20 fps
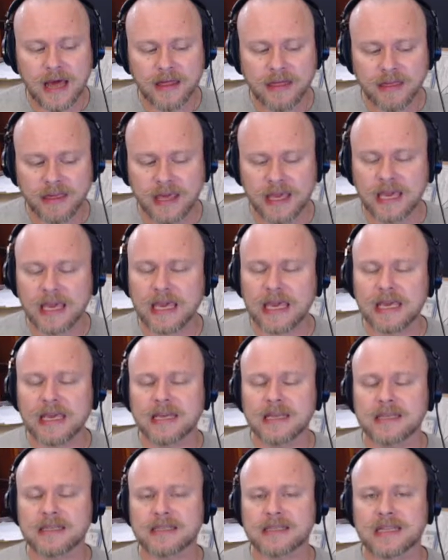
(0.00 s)
think
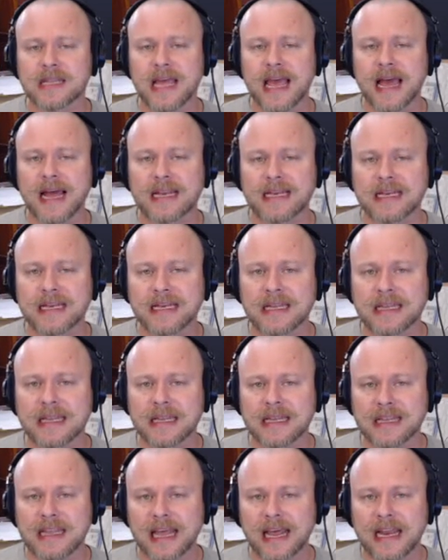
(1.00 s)
is that
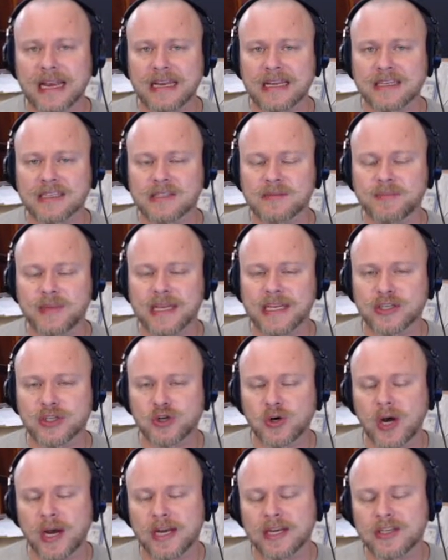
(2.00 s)
is being
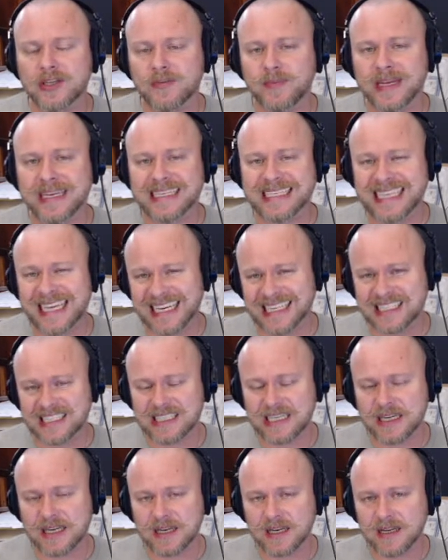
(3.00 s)
tried to be
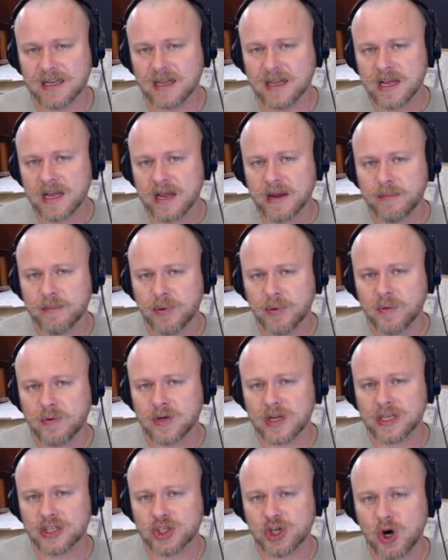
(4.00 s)
tested,
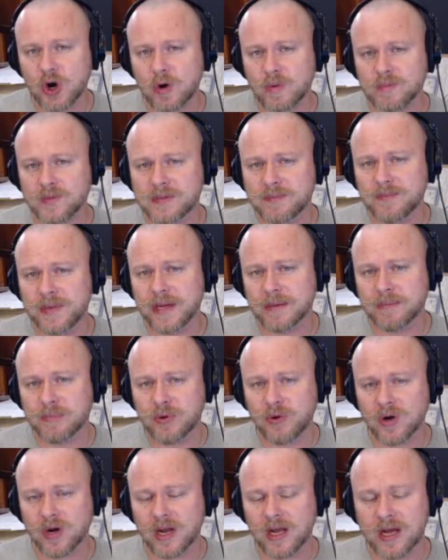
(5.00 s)
and Job's being
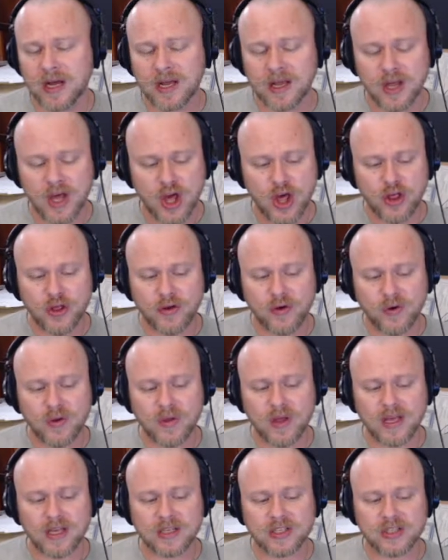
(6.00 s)
put through
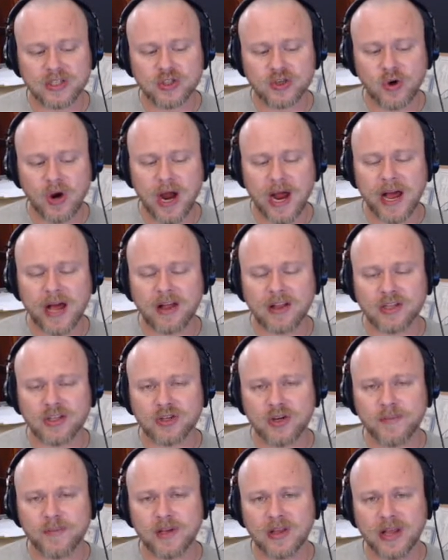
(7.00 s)
the trial and
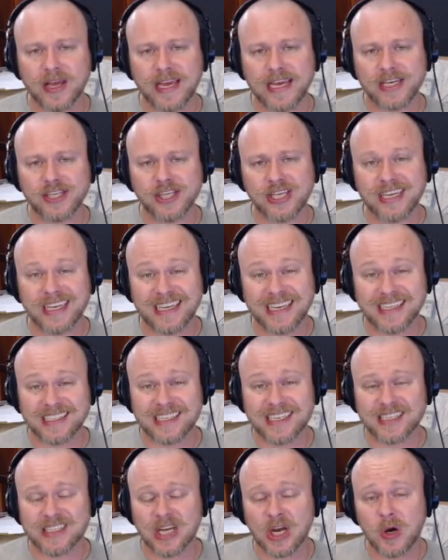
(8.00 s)
tribulation, is
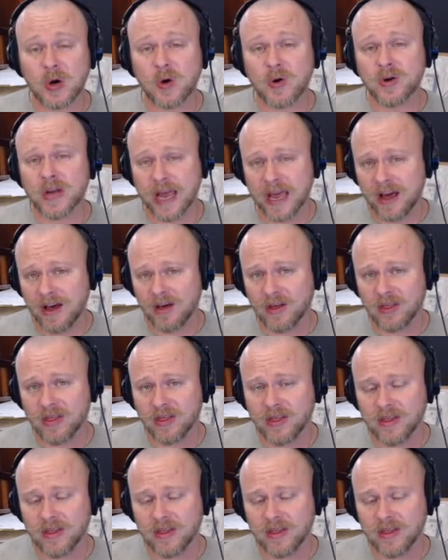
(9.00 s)
his own health,